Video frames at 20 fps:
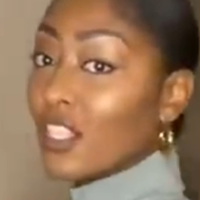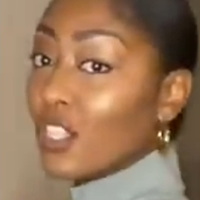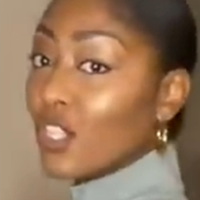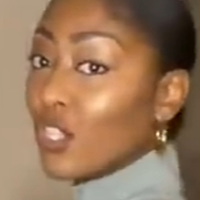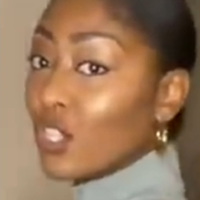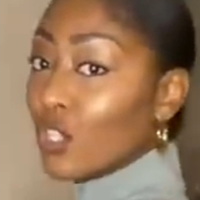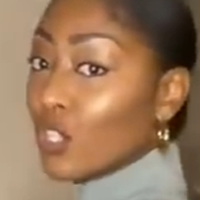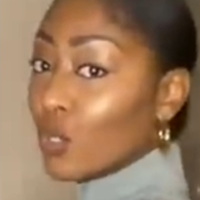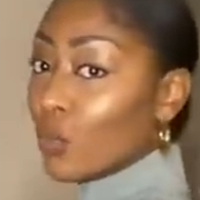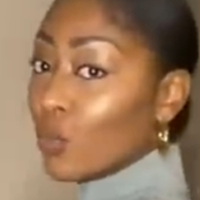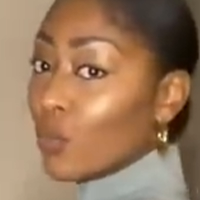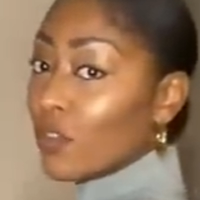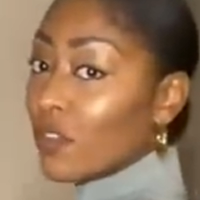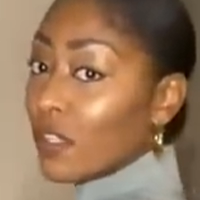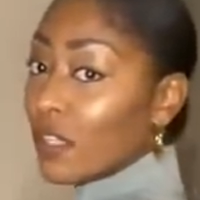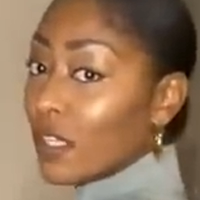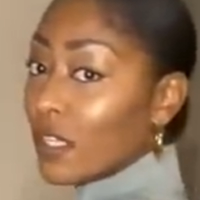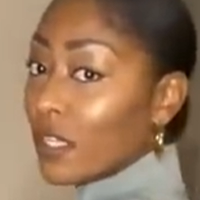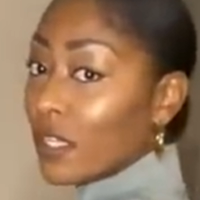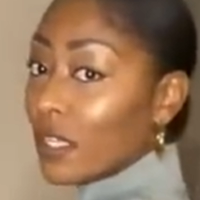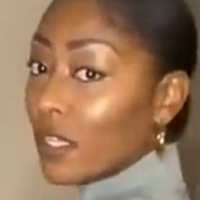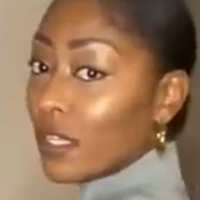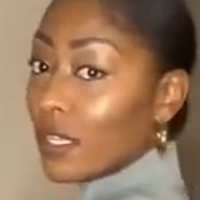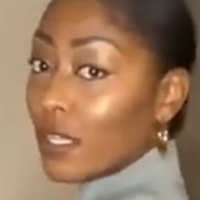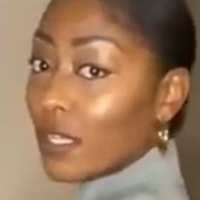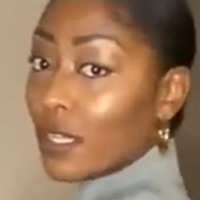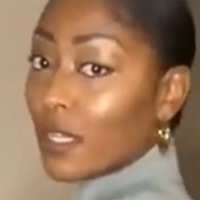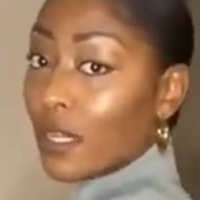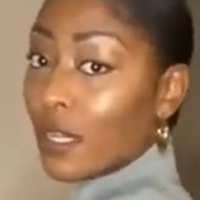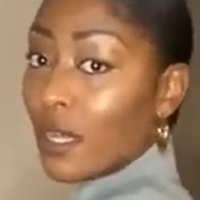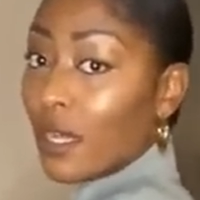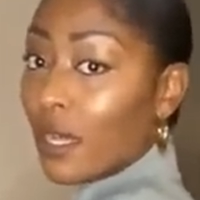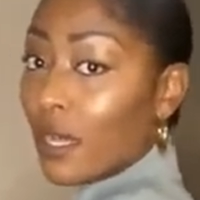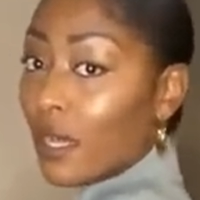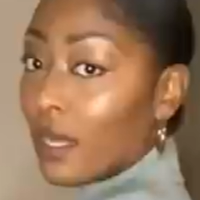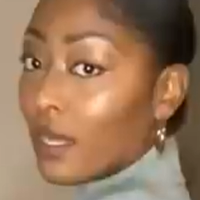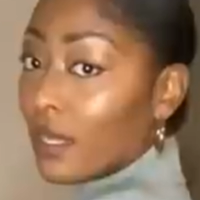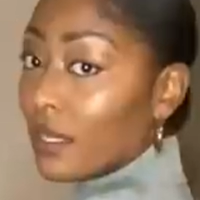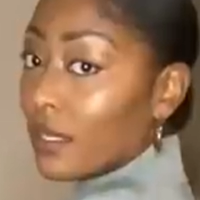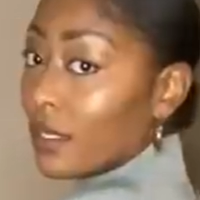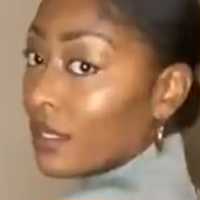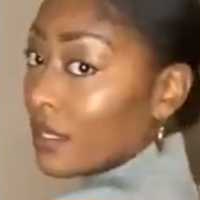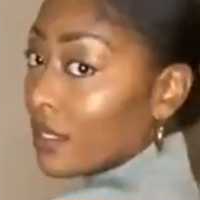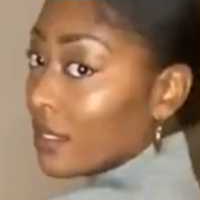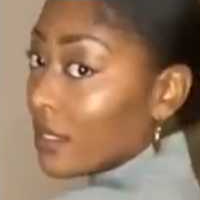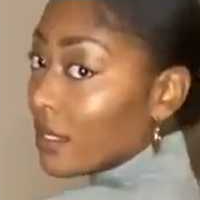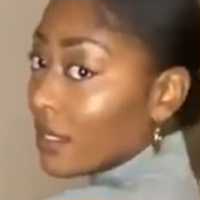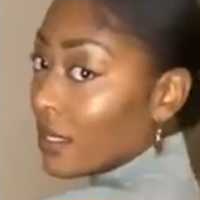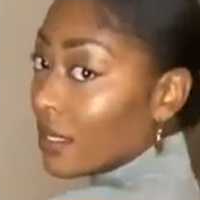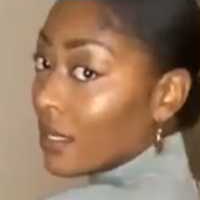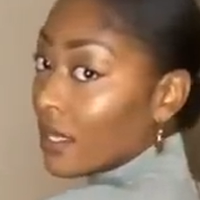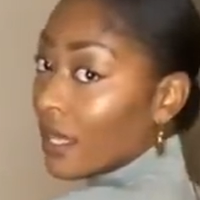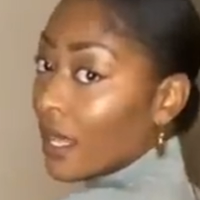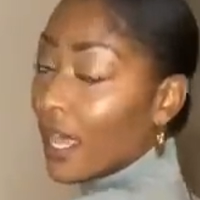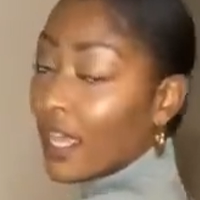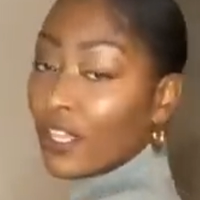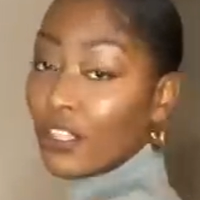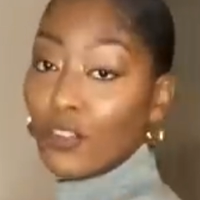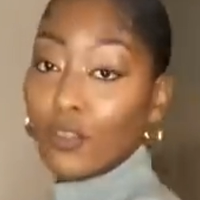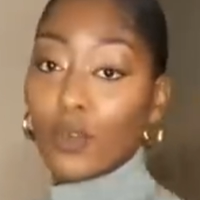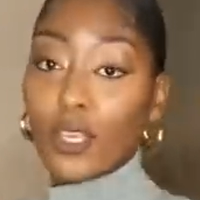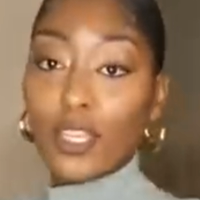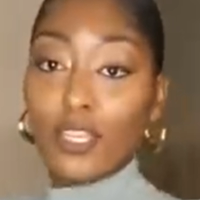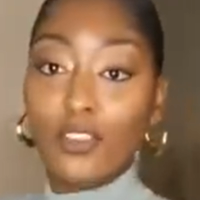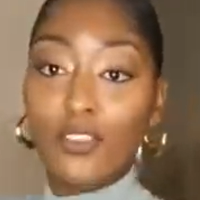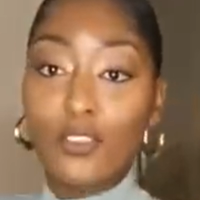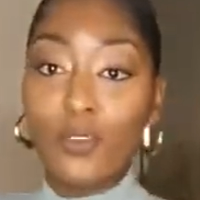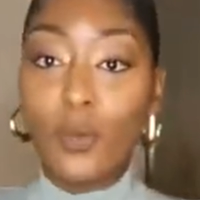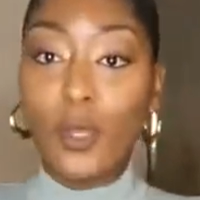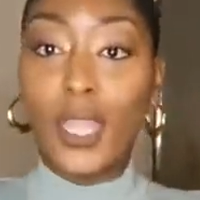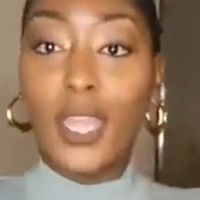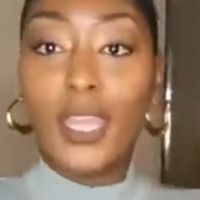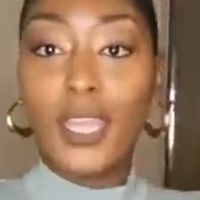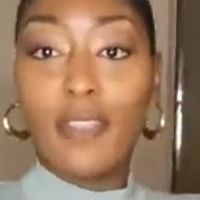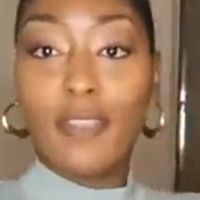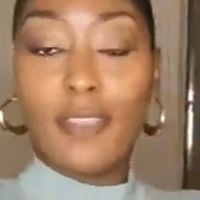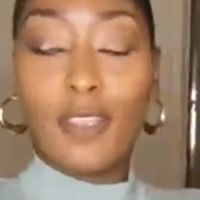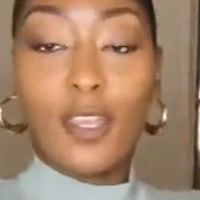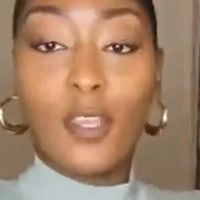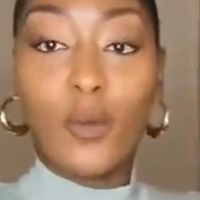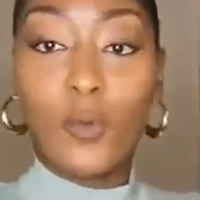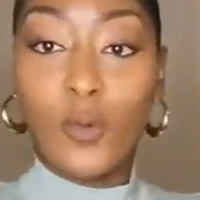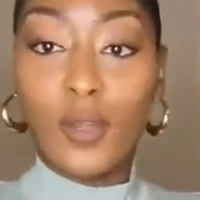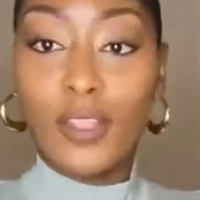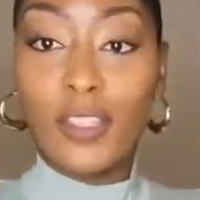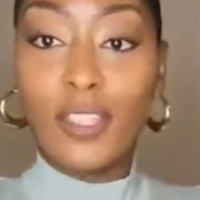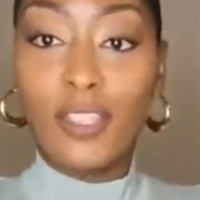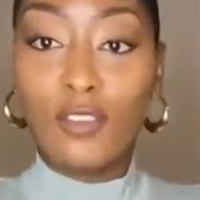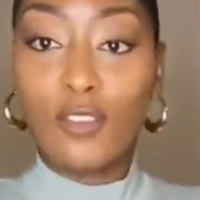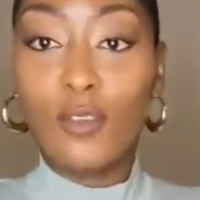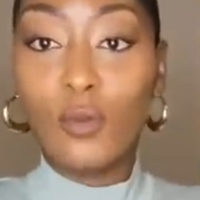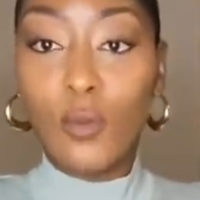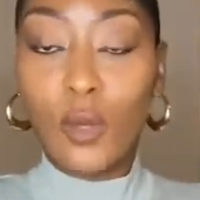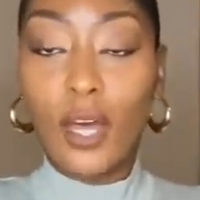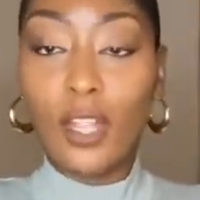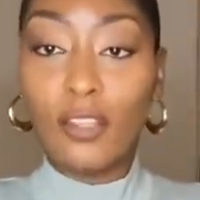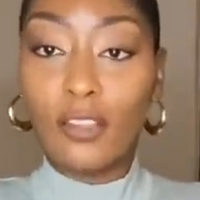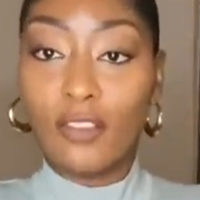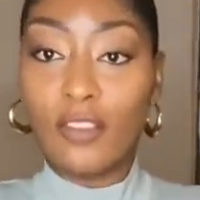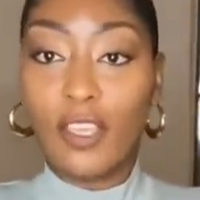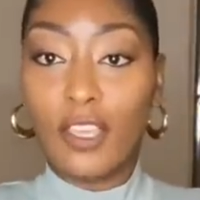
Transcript: cute. Oh, and you can do anything with these two colors.